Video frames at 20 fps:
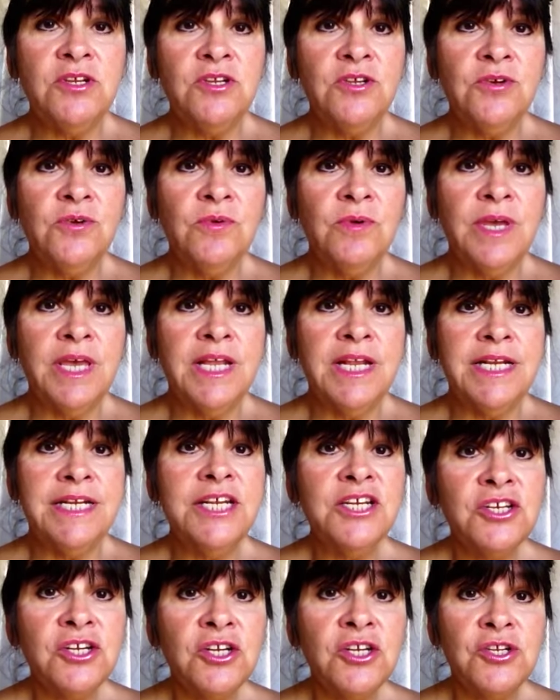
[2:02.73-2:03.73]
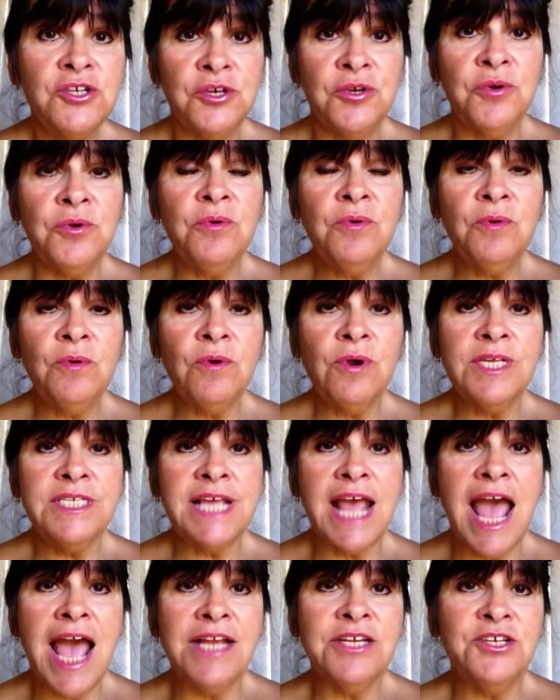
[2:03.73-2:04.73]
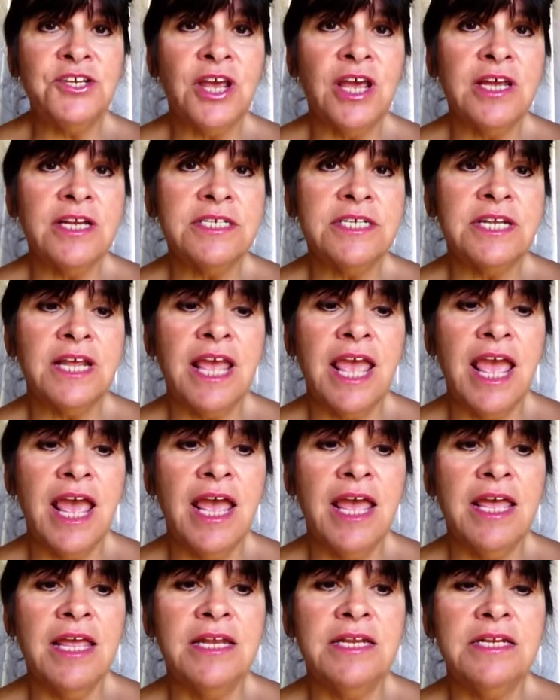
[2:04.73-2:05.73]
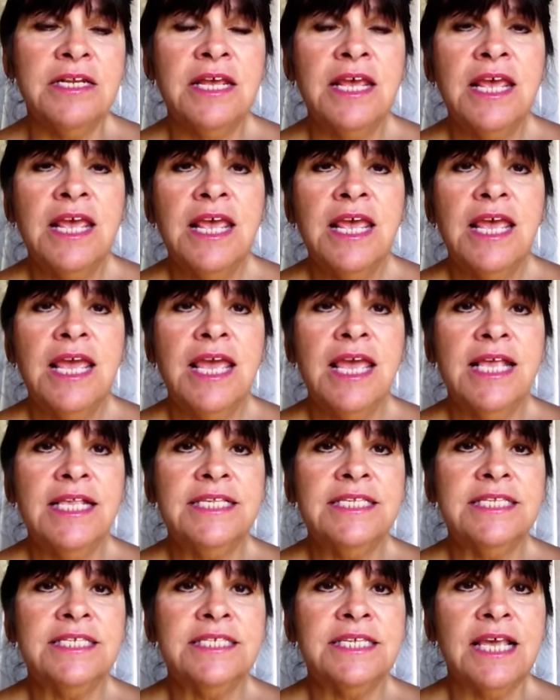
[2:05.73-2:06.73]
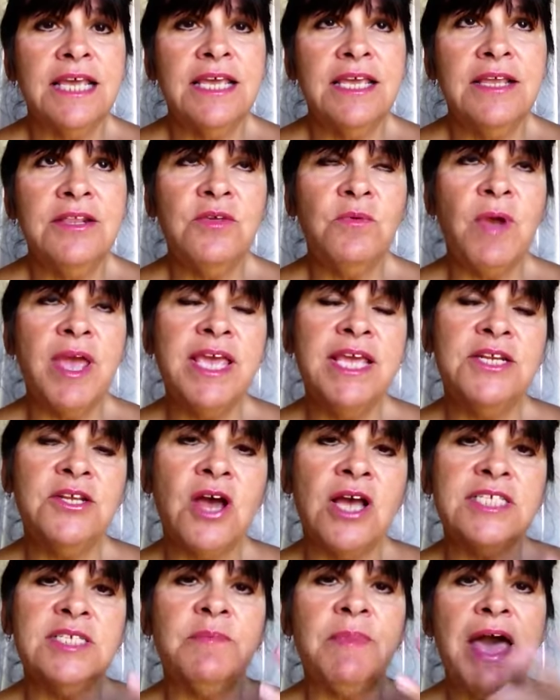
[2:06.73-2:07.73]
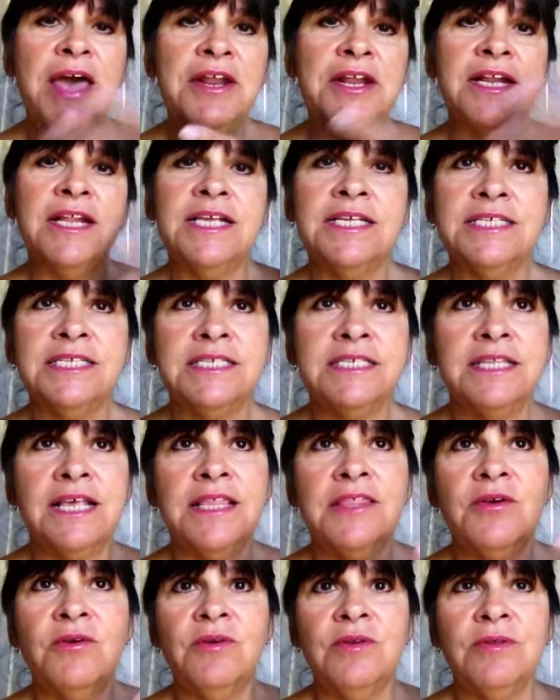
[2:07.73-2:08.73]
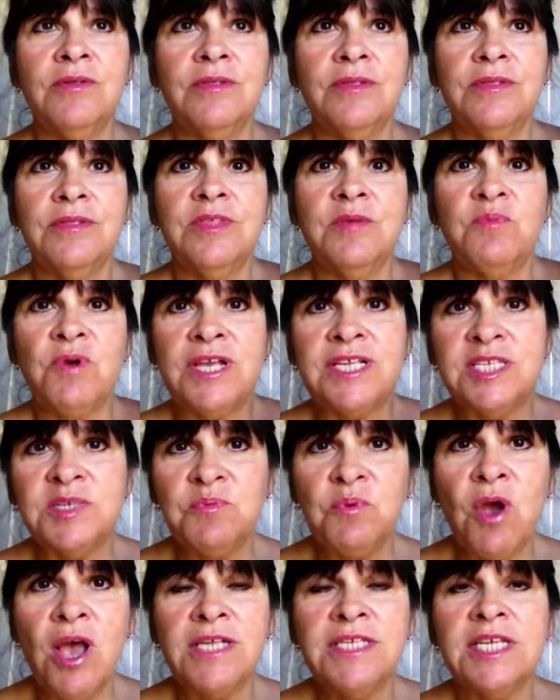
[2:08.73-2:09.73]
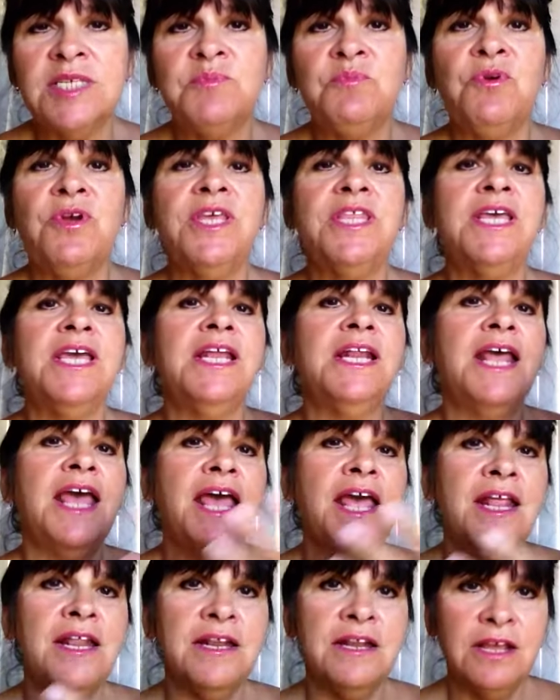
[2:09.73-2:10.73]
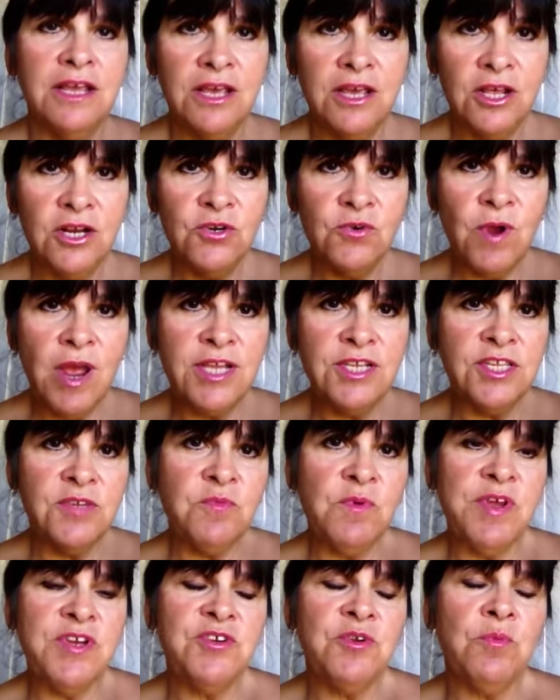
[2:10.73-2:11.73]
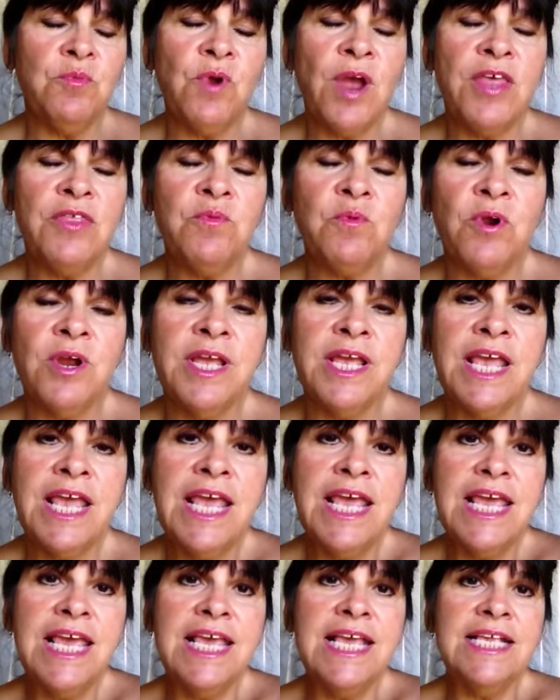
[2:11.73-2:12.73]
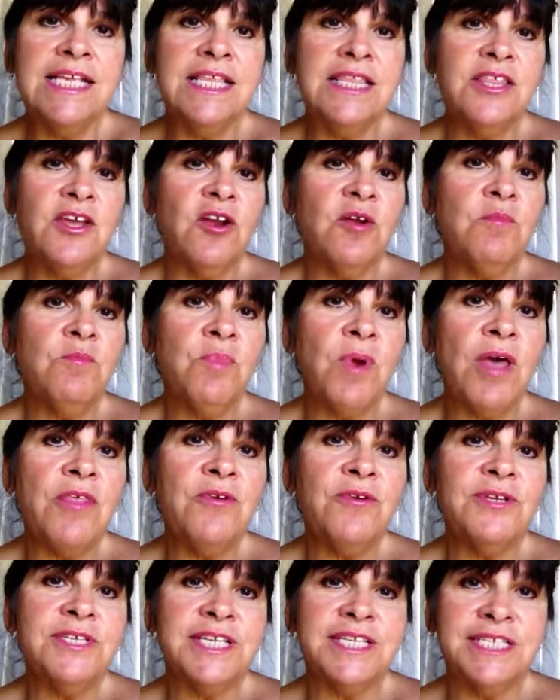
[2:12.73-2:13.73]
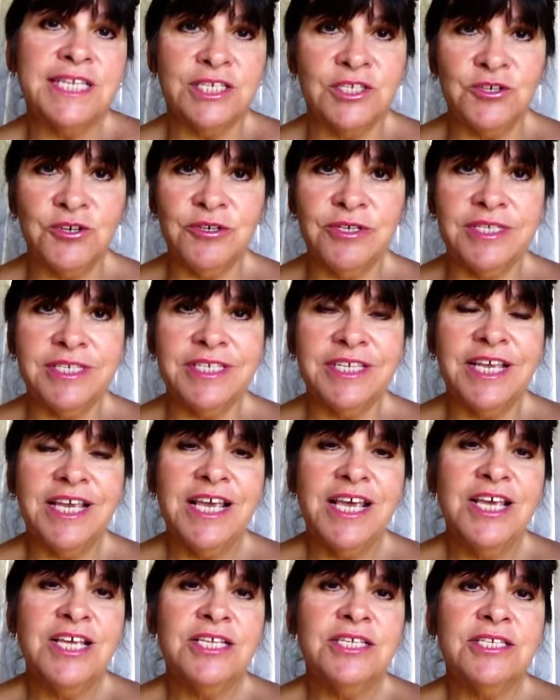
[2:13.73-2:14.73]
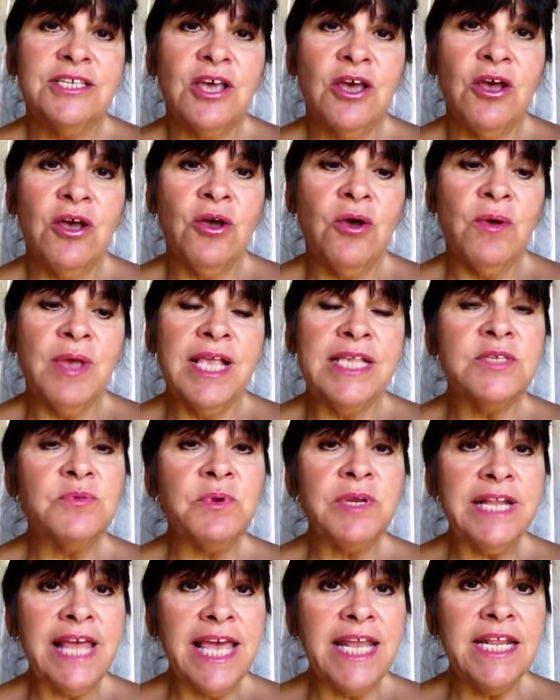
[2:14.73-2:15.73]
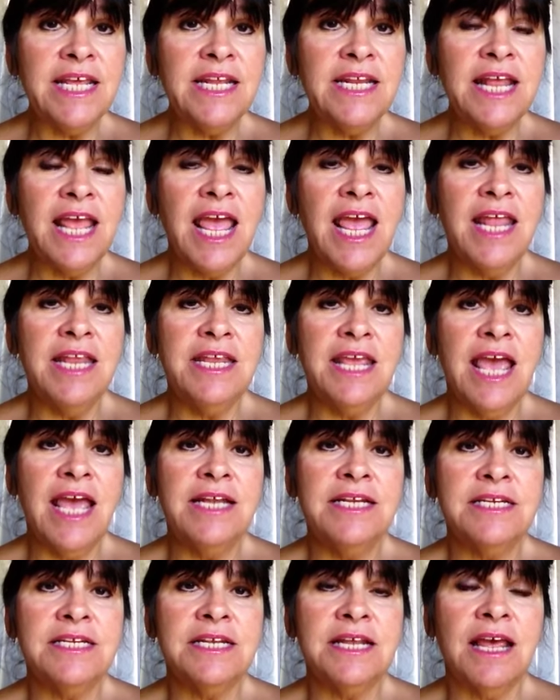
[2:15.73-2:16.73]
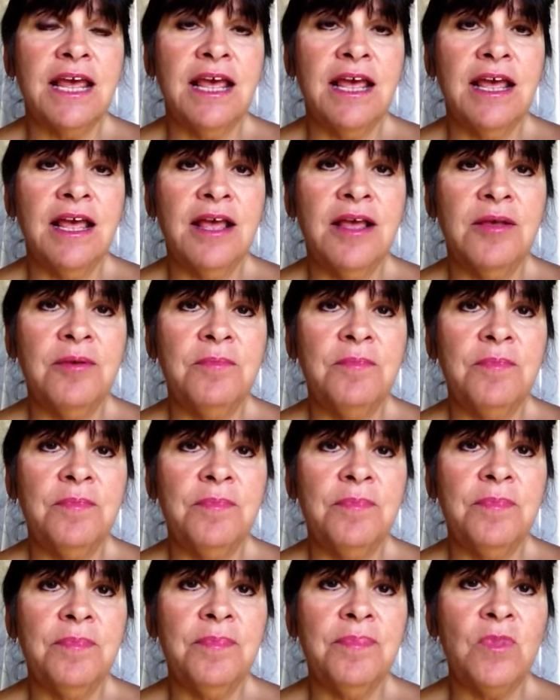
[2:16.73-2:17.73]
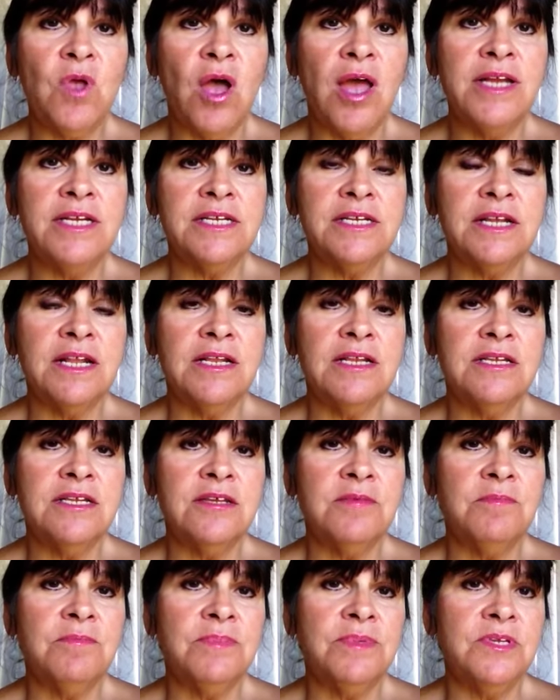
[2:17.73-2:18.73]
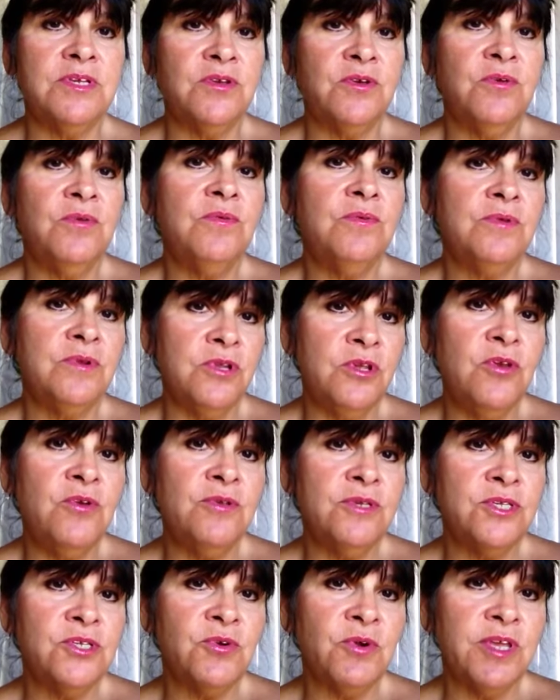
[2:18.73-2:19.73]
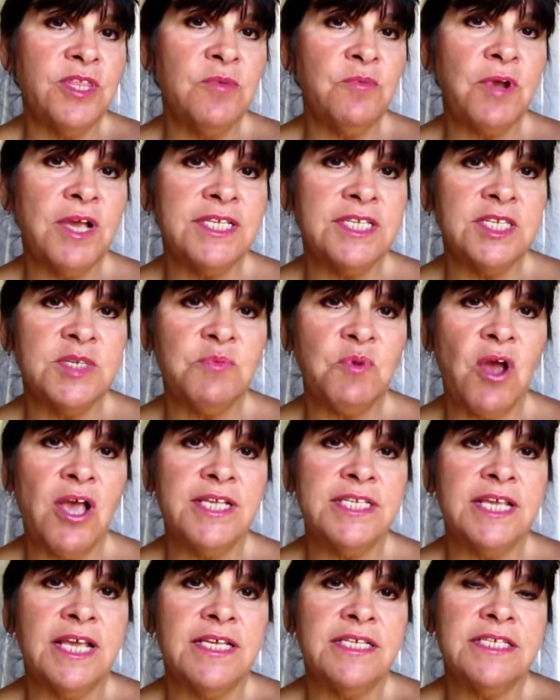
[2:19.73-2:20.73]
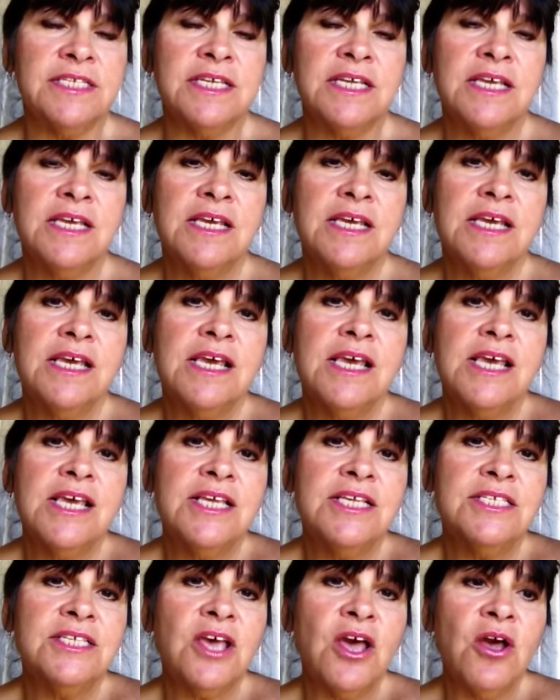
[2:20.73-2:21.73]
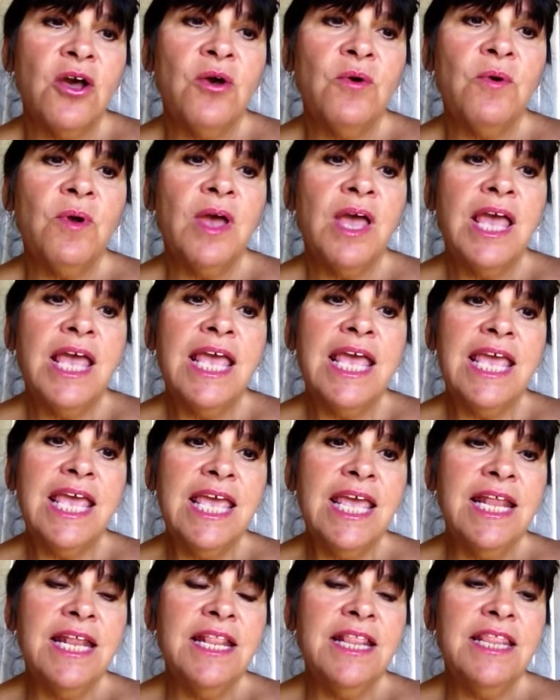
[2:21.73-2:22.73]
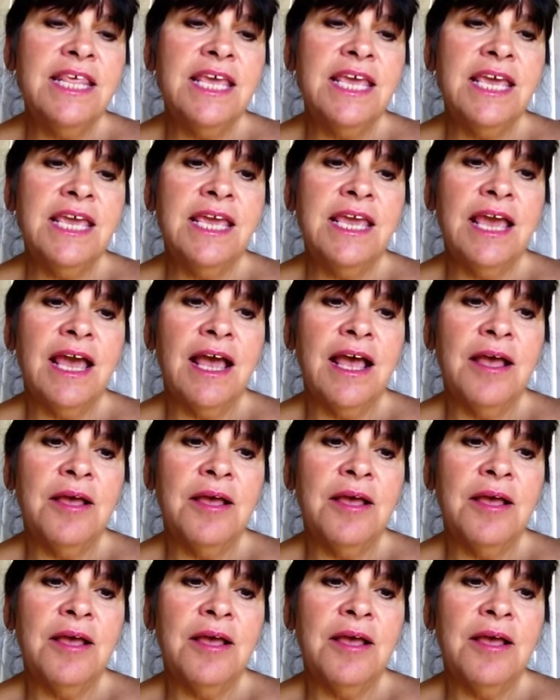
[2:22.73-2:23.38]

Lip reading: do in addition to or as adjunct, and the way he talks about it is the presence process breathing and transformational breath work, they're brothers and sisters. So it's related and yet not to use during the presence process. So in the